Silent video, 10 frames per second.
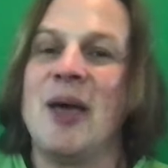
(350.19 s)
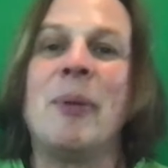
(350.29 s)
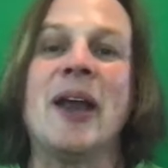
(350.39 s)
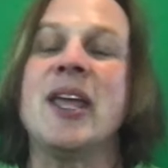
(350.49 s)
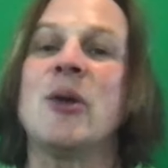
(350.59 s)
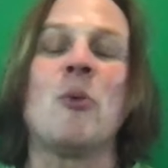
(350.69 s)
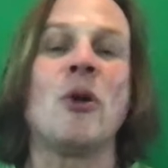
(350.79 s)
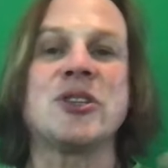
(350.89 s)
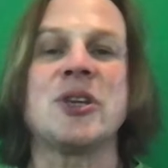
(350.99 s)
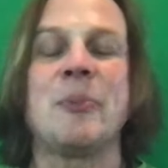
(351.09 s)
But it
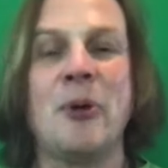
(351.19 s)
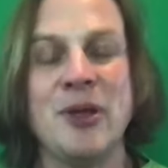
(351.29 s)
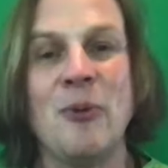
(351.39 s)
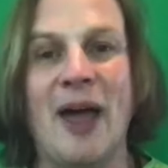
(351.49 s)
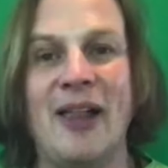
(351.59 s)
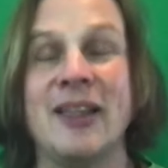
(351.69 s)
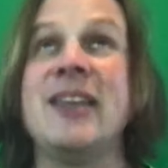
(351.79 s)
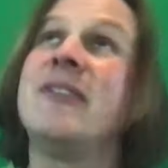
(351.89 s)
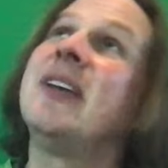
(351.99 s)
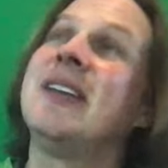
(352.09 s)
works pretty well
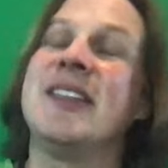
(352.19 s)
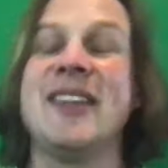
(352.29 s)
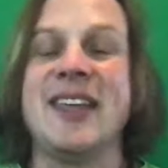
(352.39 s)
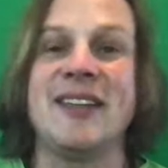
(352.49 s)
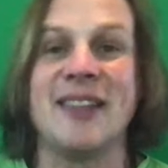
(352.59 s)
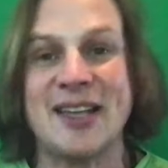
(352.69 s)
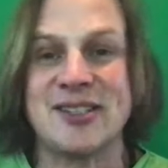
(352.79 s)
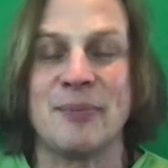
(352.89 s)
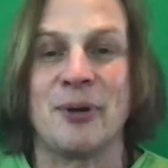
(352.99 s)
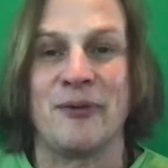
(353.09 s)
even in the less
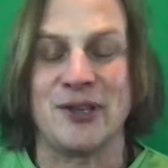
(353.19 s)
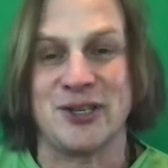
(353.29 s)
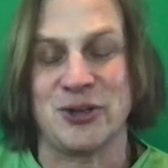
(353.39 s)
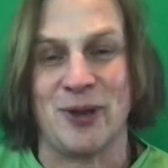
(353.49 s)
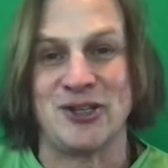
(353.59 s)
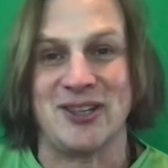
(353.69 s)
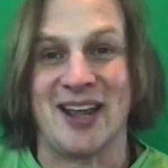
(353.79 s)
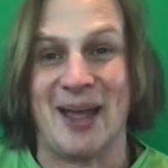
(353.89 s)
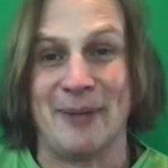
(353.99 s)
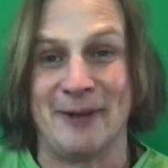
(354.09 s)
than perfect situation
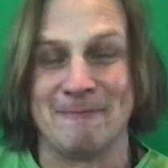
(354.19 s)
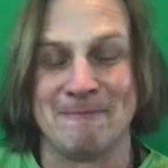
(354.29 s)
that I'm in.